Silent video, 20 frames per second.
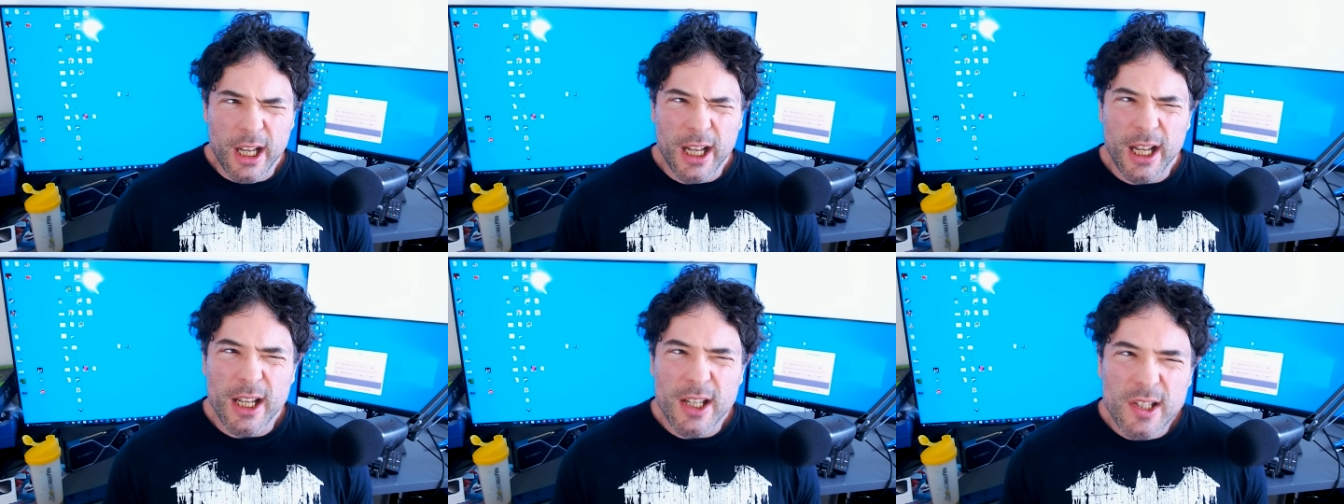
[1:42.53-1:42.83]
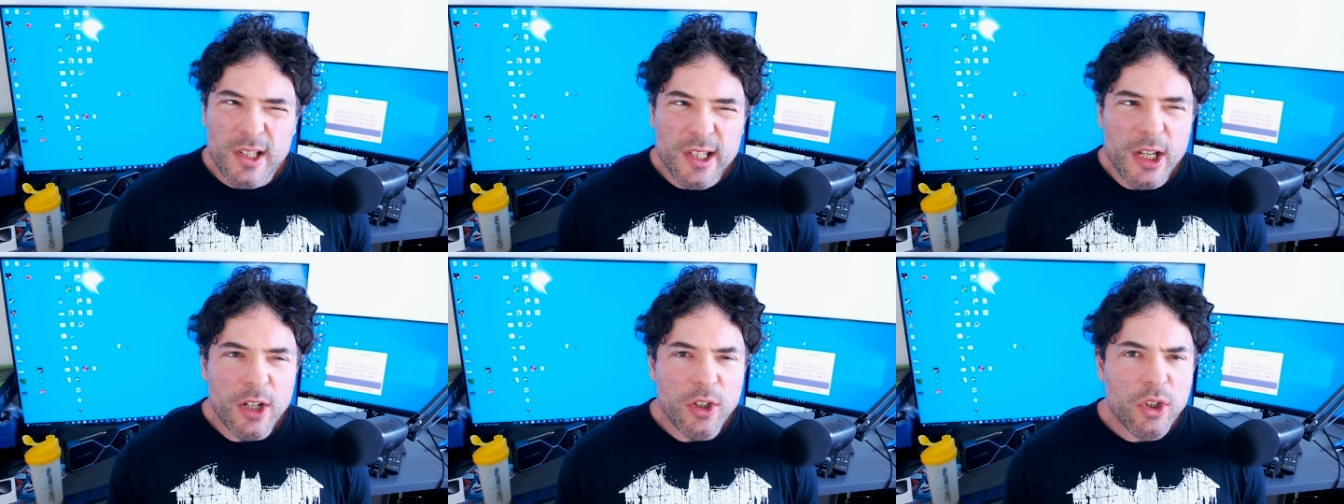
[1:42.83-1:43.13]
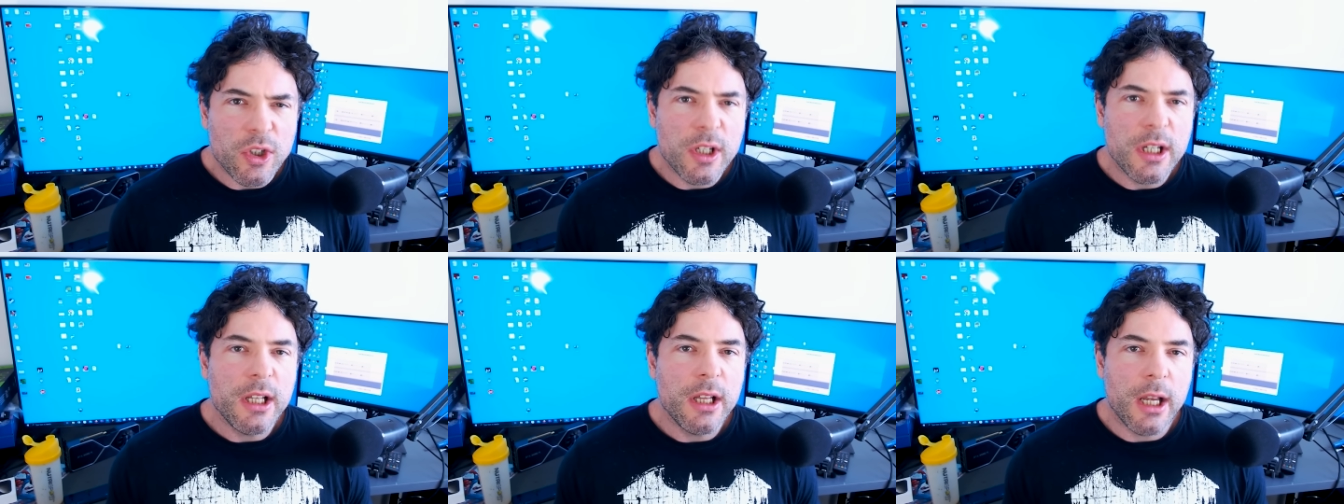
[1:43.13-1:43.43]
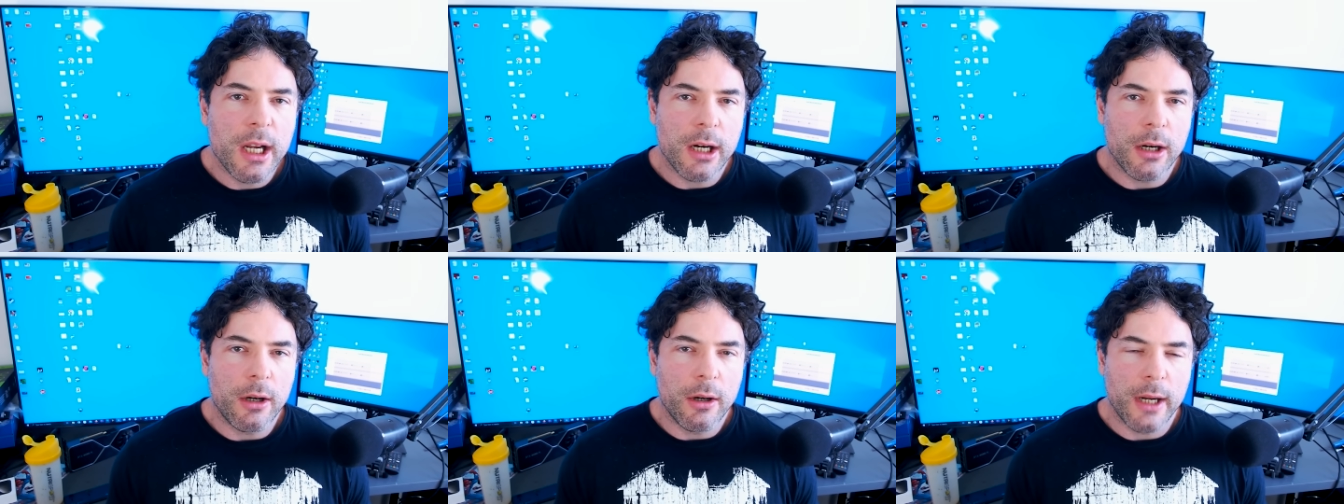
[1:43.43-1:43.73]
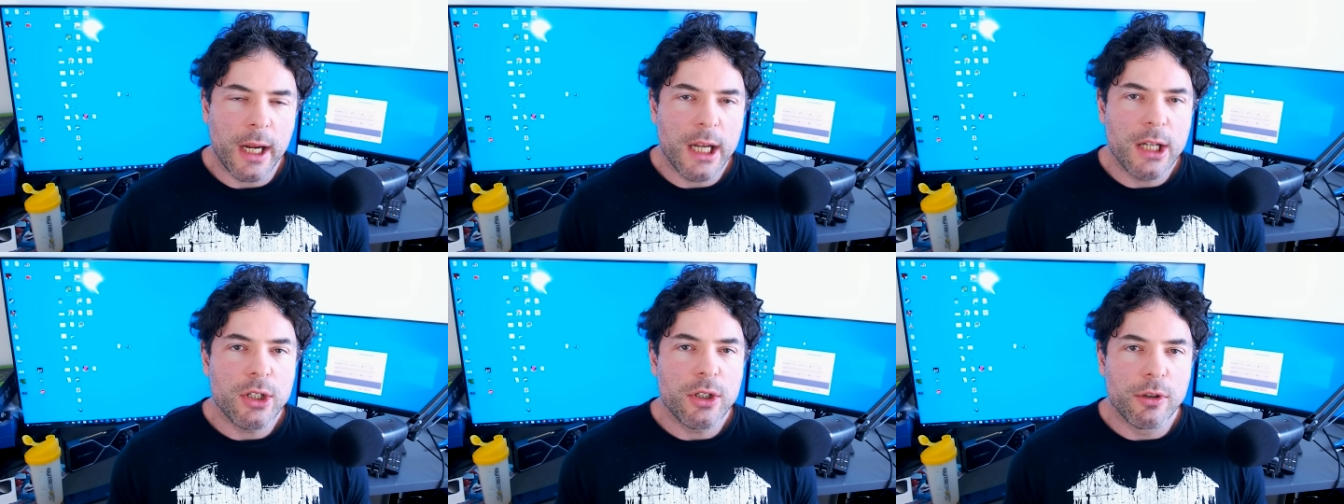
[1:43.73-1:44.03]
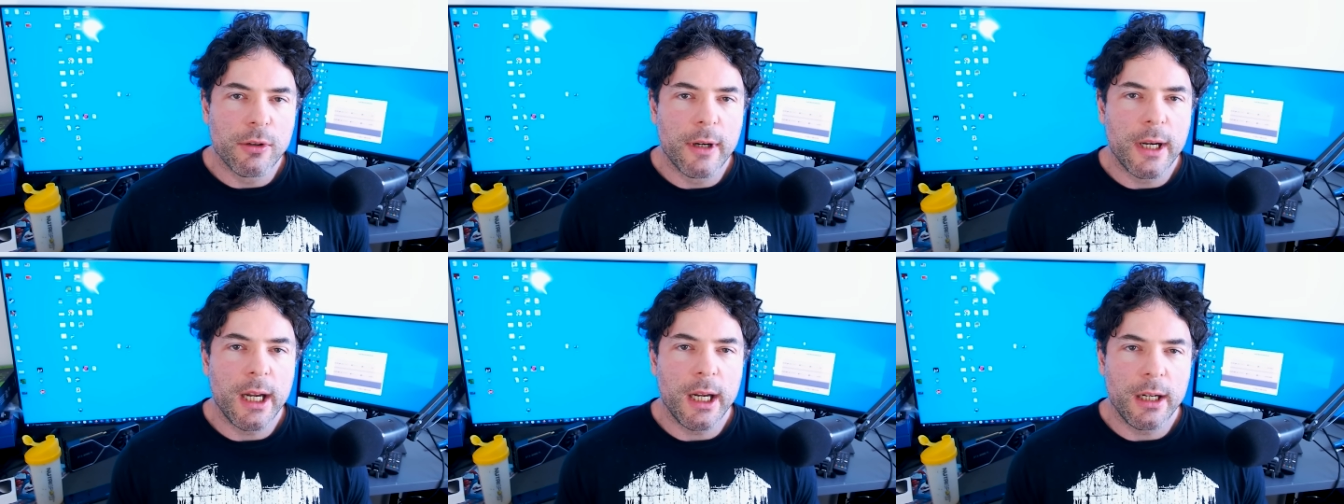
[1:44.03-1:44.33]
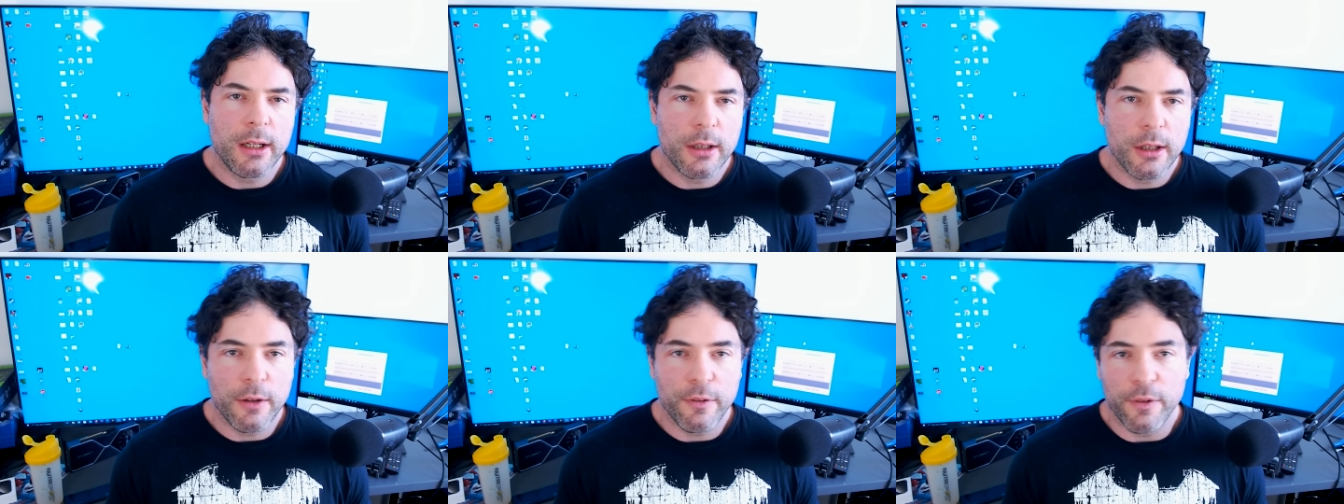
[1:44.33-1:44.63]
essentially they are
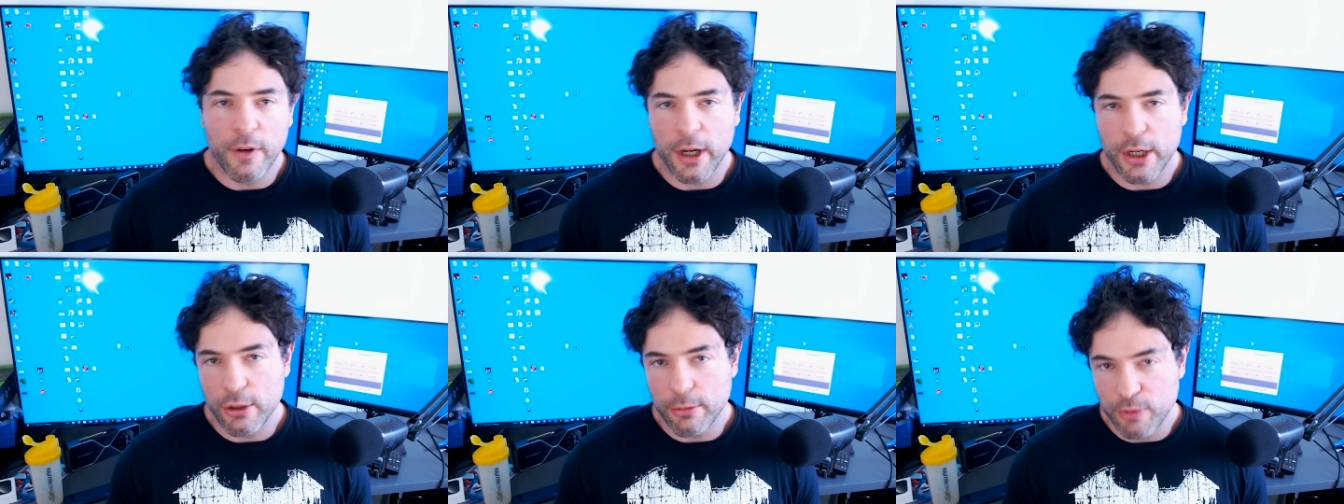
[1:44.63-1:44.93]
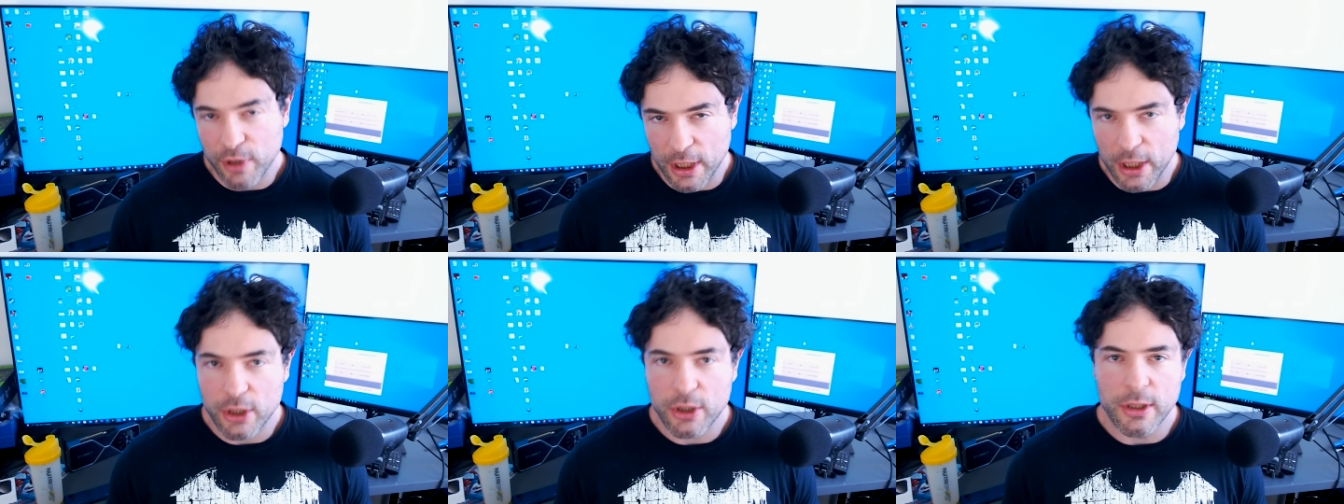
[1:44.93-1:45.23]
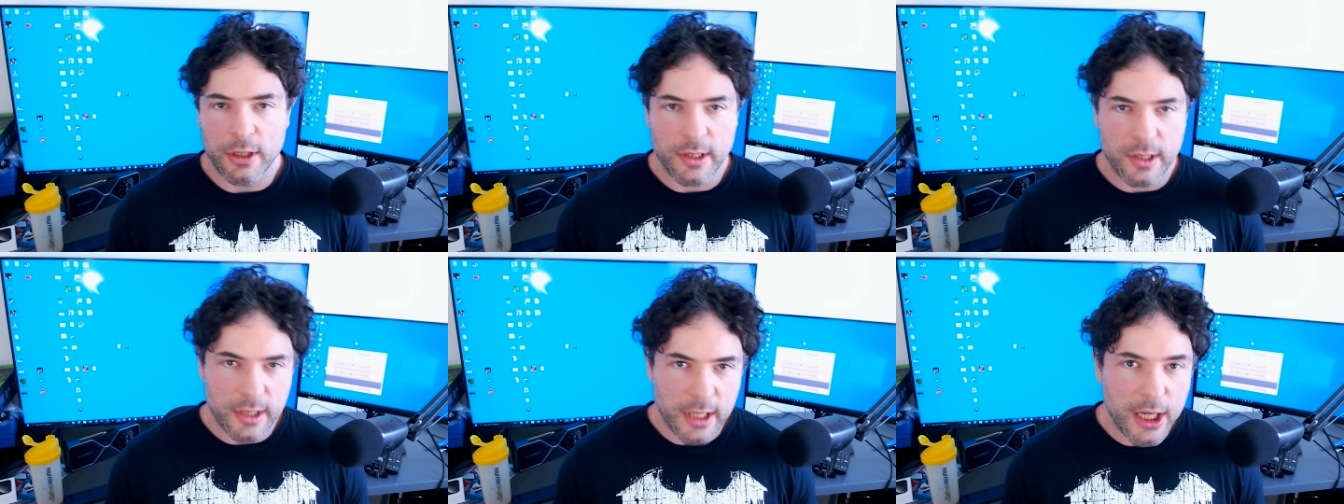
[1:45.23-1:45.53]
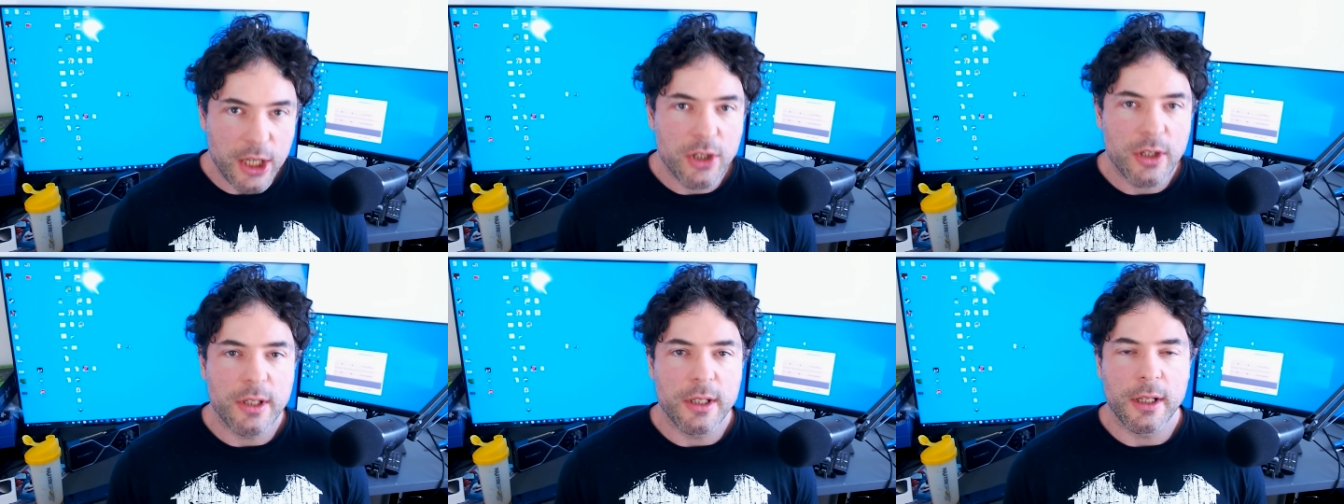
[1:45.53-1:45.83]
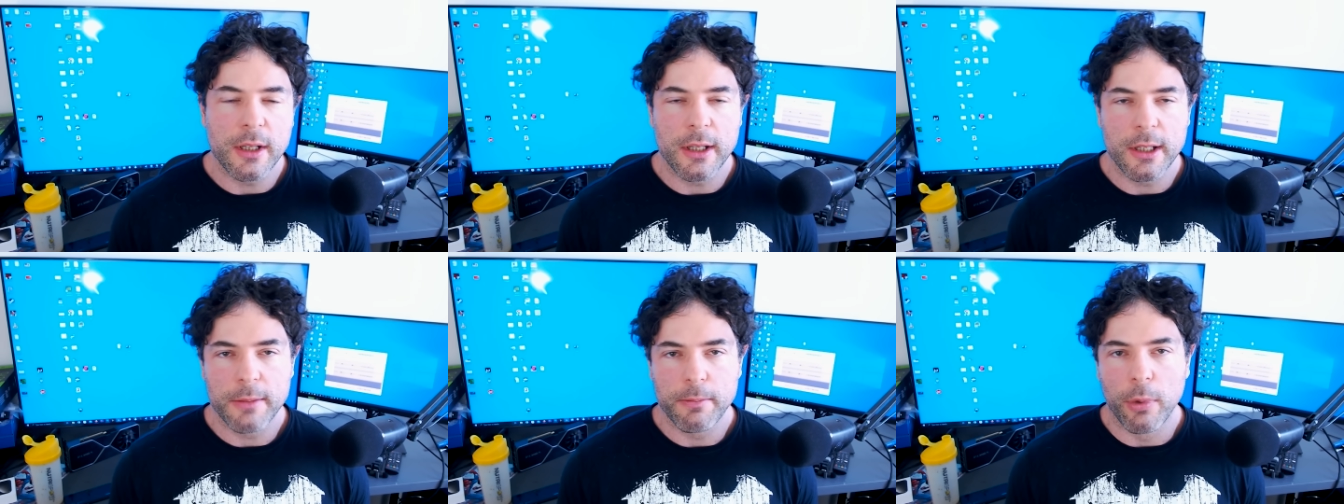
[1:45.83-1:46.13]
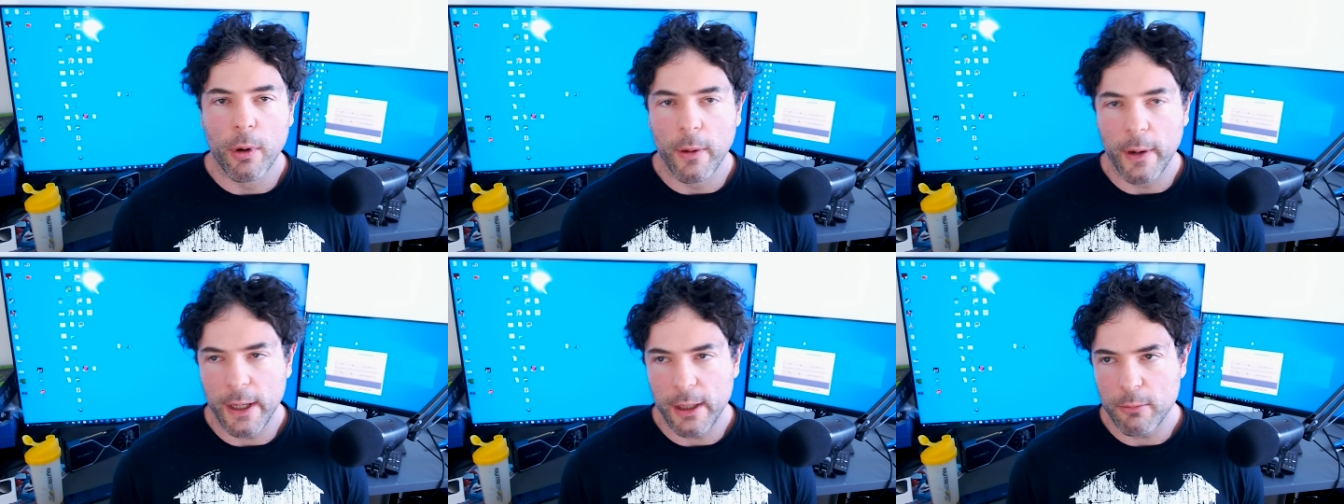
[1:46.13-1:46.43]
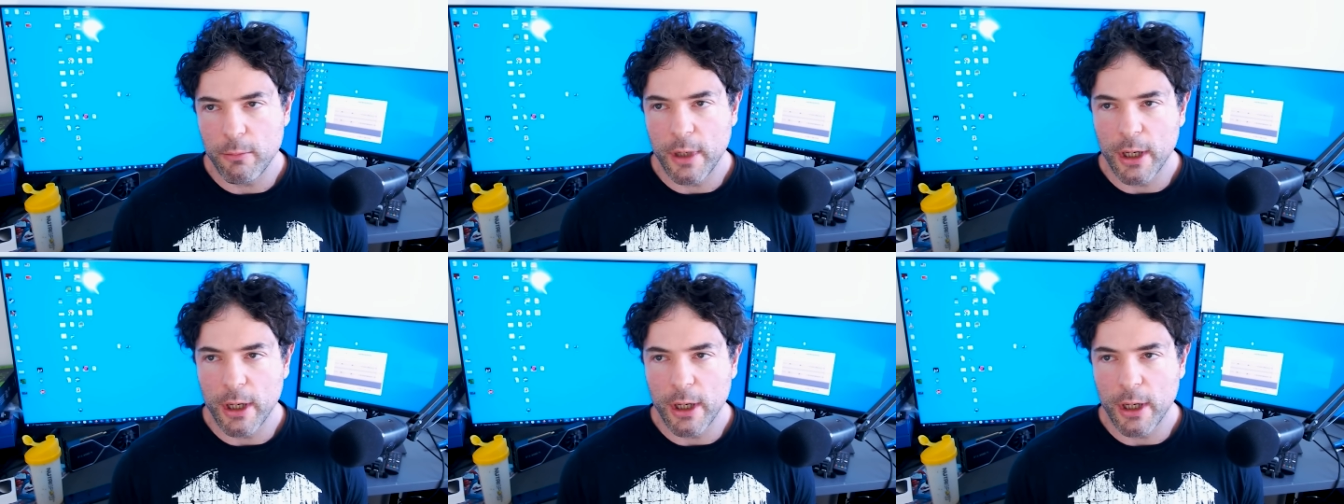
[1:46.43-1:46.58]
entering the final production stages at this point.